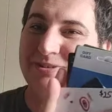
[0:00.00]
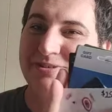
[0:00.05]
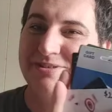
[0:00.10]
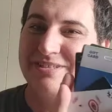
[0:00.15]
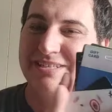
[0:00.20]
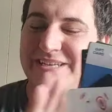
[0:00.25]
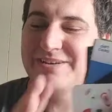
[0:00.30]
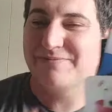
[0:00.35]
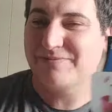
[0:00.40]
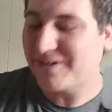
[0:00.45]
choose
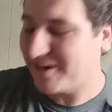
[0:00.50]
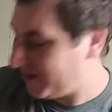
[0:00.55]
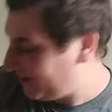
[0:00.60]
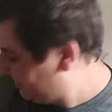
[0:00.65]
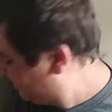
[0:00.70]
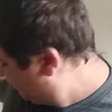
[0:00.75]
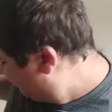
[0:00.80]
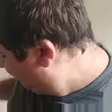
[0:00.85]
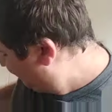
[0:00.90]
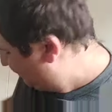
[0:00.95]
a gift
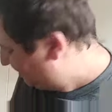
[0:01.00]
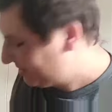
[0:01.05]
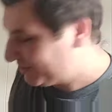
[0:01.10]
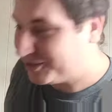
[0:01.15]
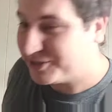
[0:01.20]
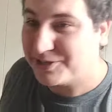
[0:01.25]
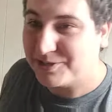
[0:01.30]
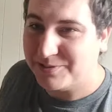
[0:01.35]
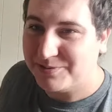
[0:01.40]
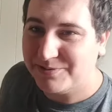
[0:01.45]
card, you can
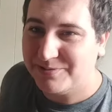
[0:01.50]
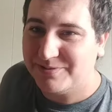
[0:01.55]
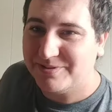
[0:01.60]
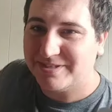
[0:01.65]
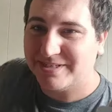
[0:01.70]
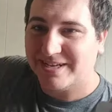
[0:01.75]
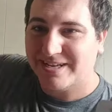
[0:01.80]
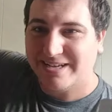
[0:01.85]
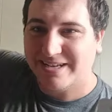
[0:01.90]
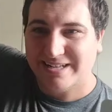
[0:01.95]

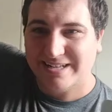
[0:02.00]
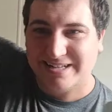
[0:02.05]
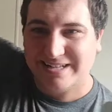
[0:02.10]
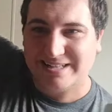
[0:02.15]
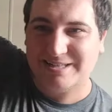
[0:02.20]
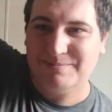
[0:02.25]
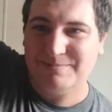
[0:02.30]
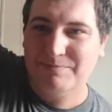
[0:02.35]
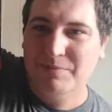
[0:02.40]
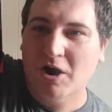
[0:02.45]
choose
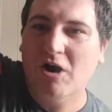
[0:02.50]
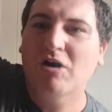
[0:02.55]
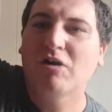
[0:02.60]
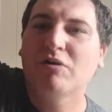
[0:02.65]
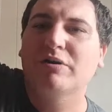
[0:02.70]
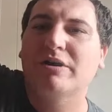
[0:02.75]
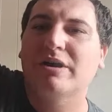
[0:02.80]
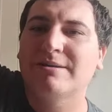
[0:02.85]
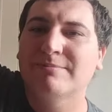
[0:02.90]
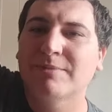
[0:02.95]
the
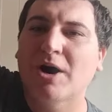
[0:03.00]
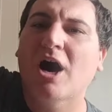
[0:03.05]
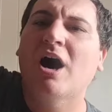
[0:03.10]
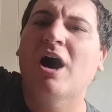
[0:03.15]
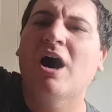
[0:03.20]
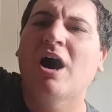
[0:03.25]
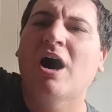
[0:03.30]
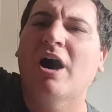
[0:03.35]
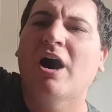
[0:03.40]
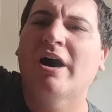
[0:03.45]

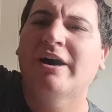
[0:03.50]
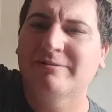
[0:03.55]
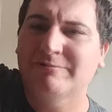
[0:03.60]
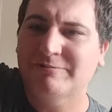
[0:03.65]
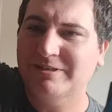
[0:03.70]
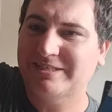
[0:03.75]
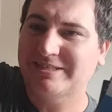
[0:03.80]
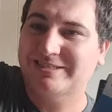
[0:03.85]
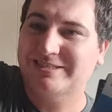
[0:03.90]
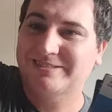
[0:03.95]
Pokemon,
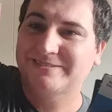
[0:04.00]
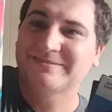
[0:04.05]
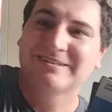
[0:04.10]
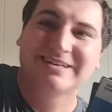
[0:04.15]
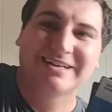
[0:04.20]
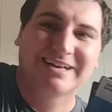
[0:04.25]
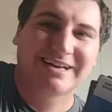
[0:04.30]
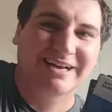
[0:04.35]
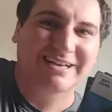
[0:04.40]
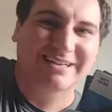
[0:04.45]
which
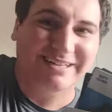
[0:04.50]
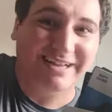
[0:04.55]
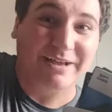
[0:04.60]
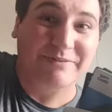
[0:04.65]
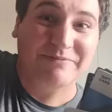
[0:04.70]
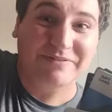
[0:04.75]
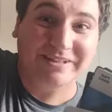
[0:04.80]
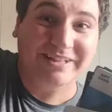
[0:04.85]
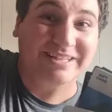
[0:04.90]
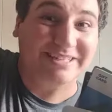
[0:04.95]
I
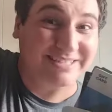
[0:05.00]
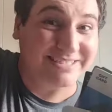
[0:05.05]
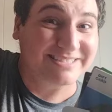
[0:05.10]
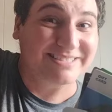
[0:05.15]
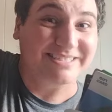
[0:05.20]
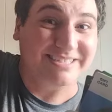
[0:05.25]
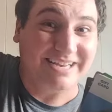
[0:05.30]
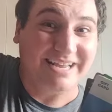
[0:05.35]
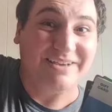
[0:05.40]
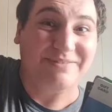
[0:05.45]
feel like this
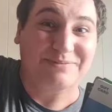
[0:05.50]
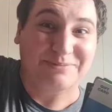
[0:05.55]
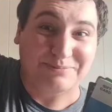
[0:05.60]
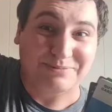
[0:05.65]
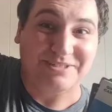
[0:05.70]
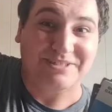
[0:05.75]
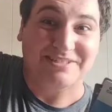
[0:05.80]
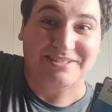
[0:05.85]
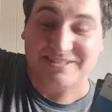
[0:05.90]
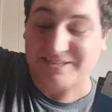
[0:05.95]
is going to have some
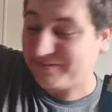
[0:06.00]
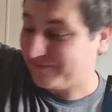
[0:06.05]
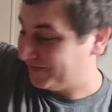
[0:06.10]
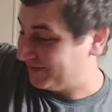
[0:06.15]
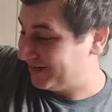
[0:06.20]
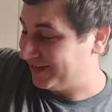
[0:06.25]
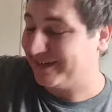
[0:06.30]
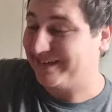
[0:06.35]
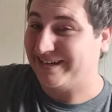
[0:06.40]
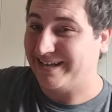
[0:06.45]
good stuff in
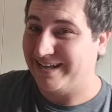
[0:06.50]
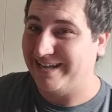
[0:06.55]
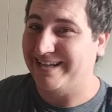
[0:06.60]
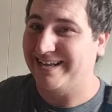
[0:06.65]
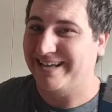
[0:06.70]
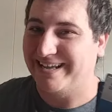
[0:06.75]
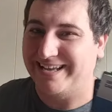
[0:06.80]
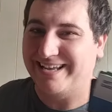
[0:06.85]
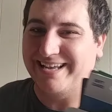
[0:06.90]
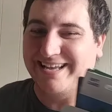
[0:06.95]

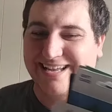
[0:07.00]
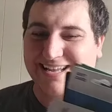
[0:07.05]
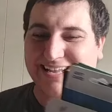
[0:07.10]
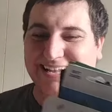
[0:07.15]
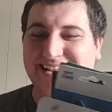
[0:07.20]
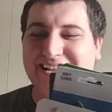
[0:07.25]
it.